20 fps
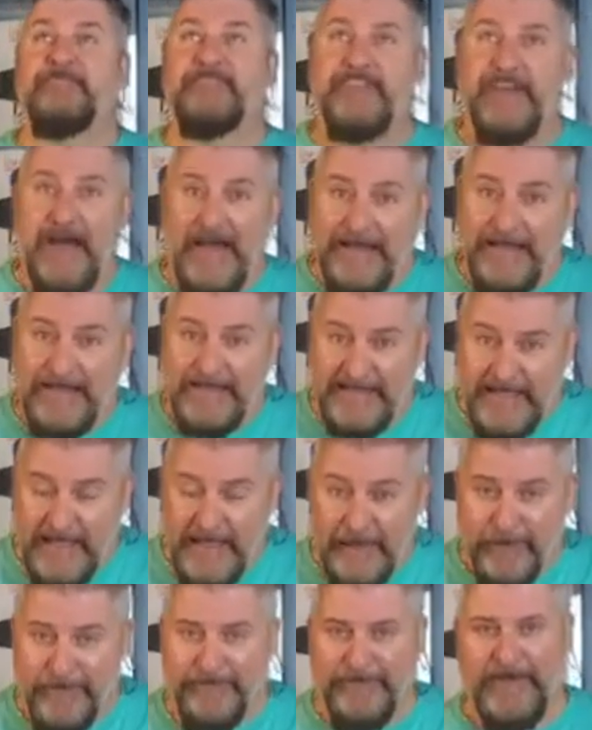
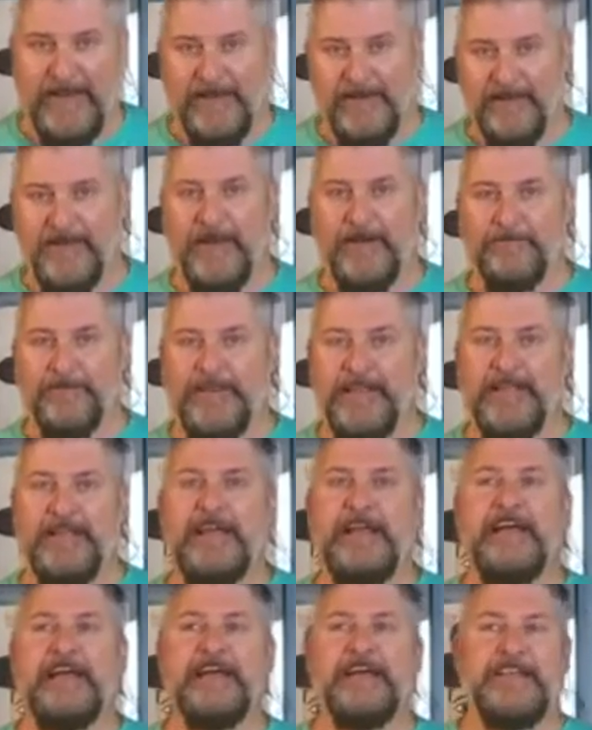Volunteer Fire Company
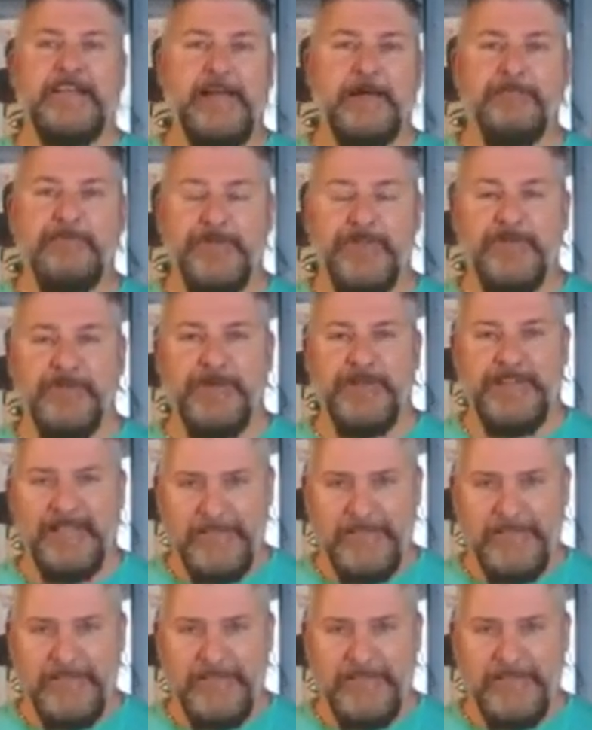number three.